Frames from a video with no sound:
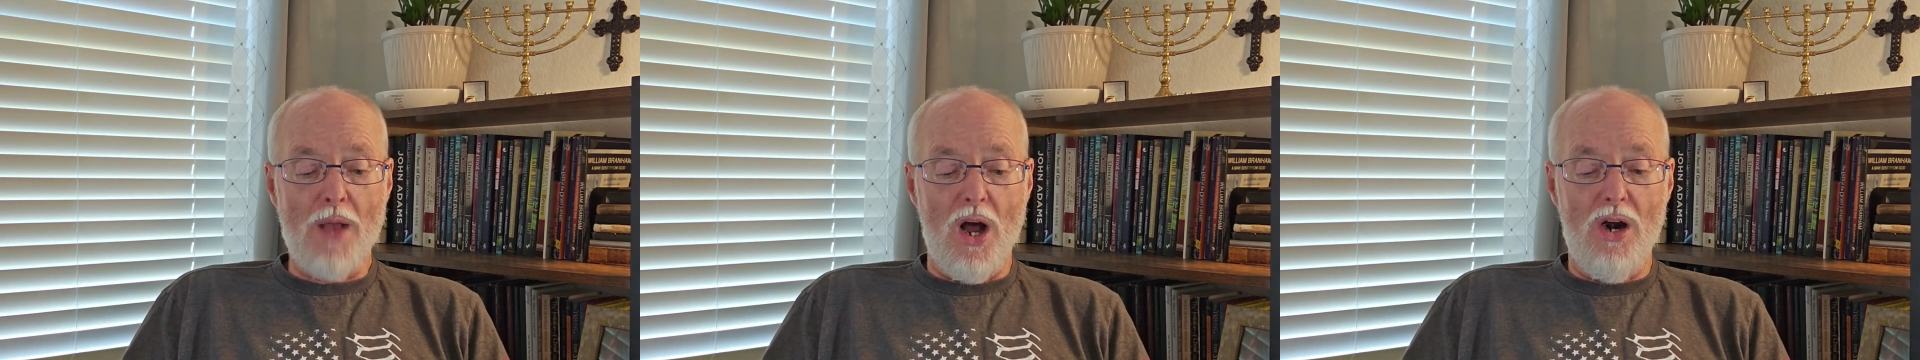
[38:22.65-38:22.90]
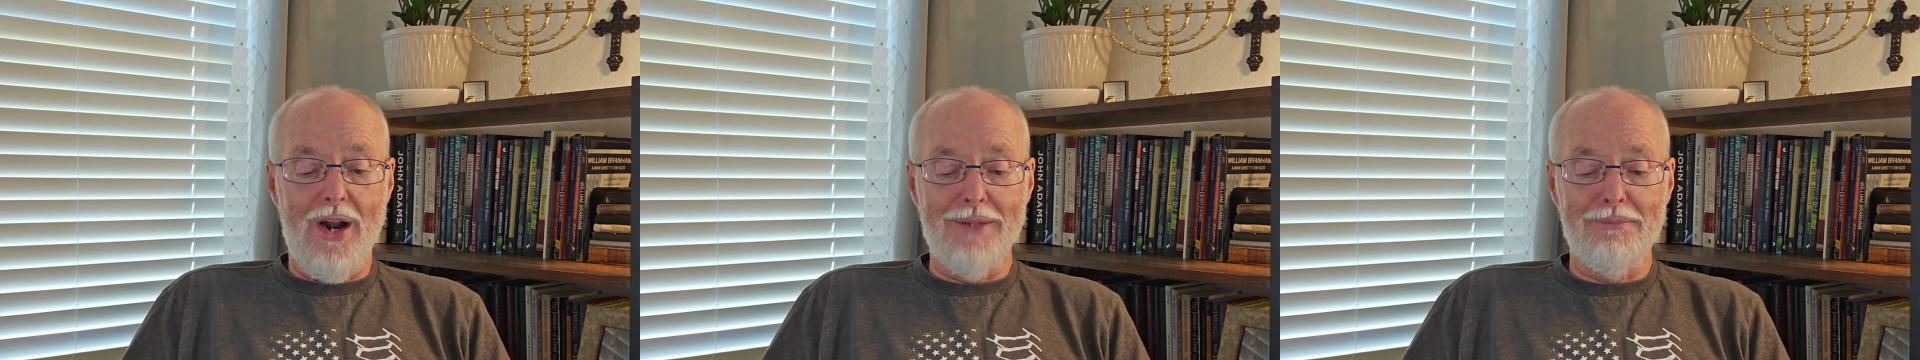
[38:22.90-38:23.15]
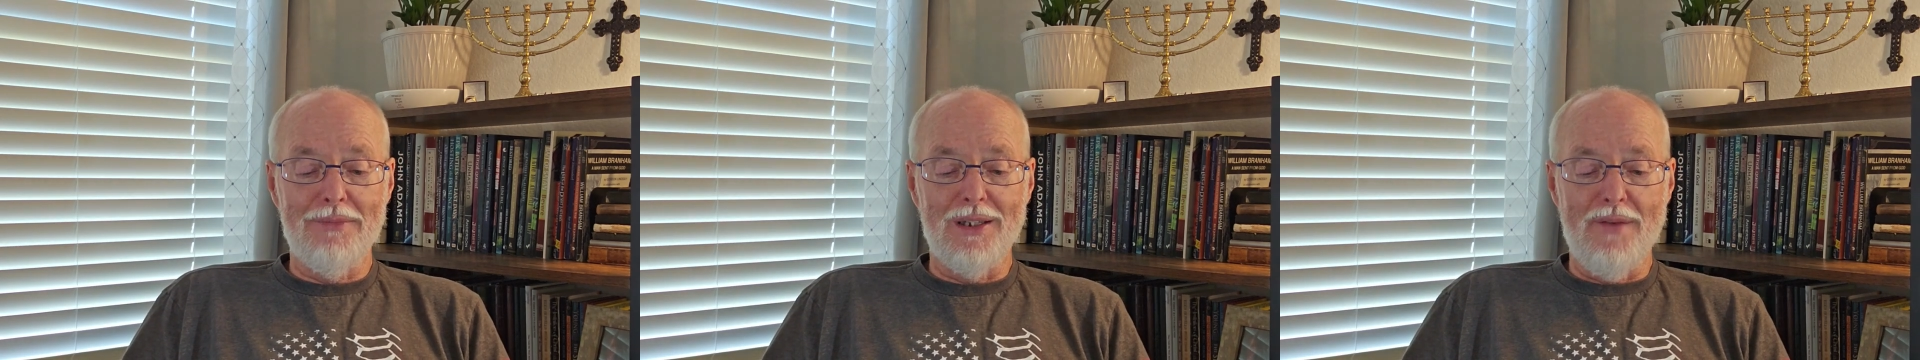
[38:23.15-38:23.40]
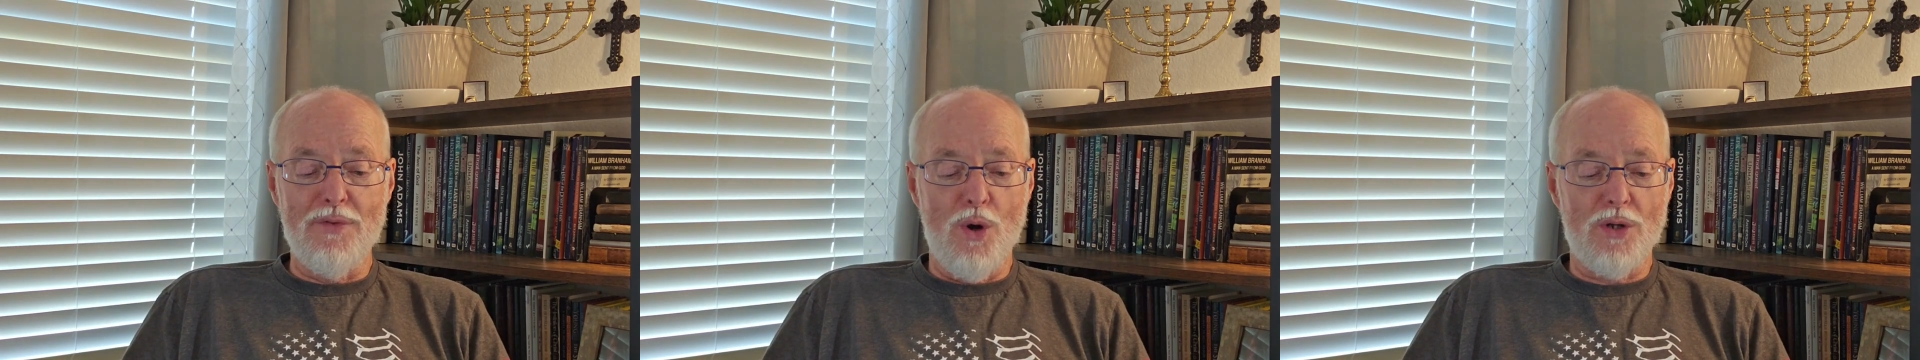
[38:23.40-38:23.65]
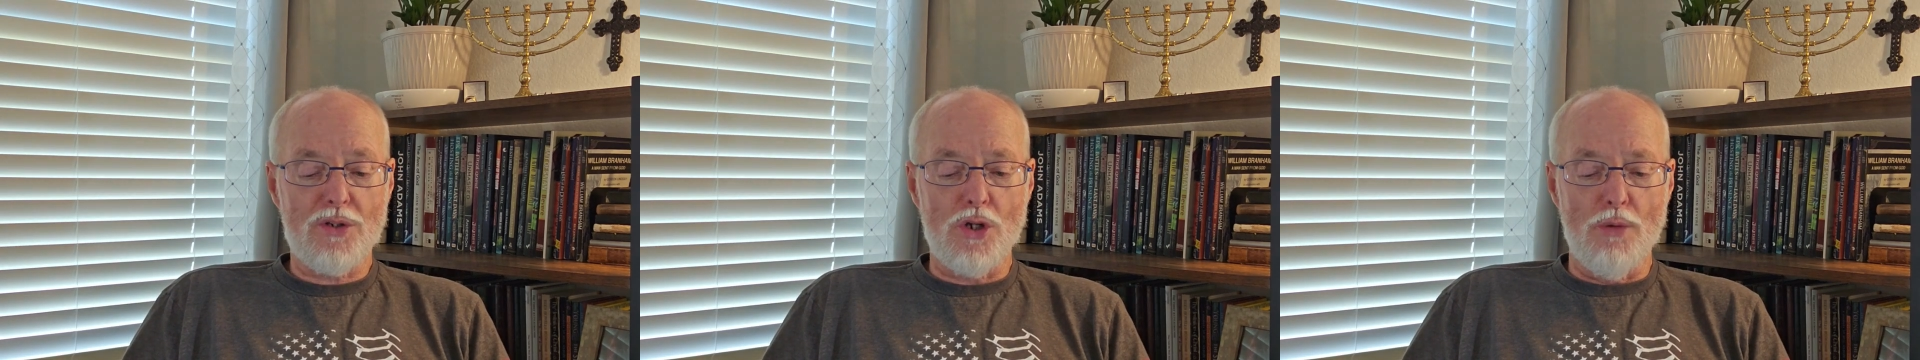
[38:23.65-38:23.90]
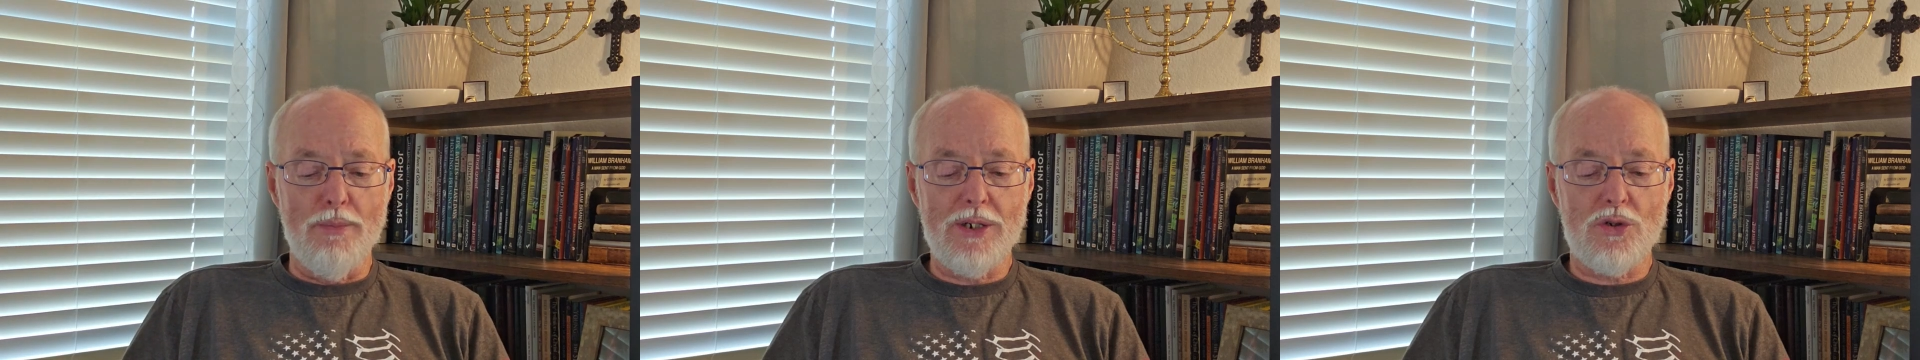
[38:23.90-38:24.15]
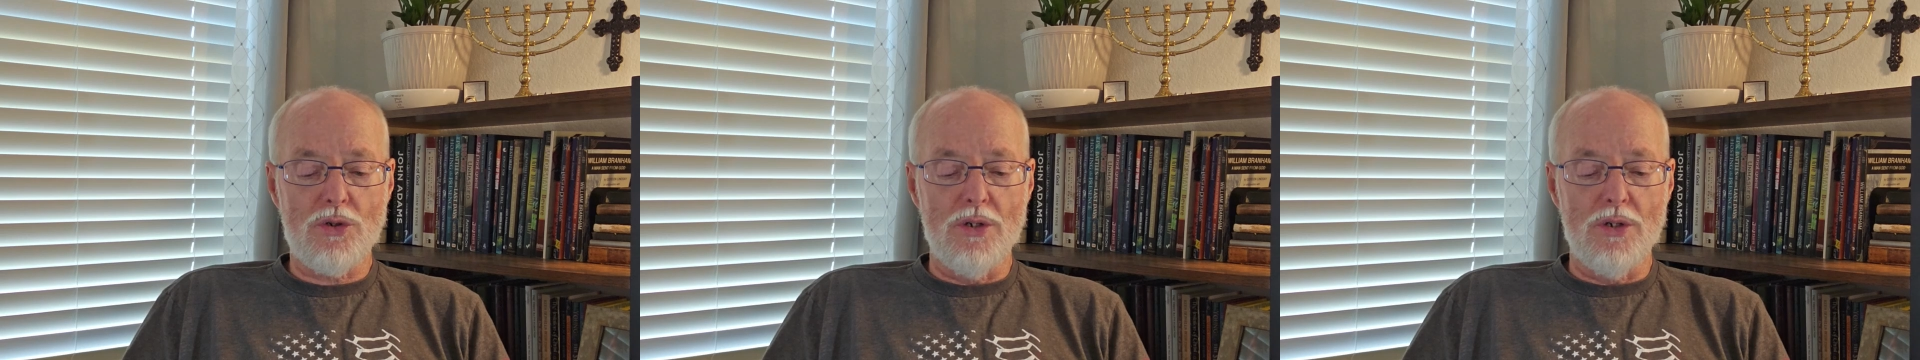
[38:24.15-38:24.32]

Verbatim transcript: All right, love you all so much.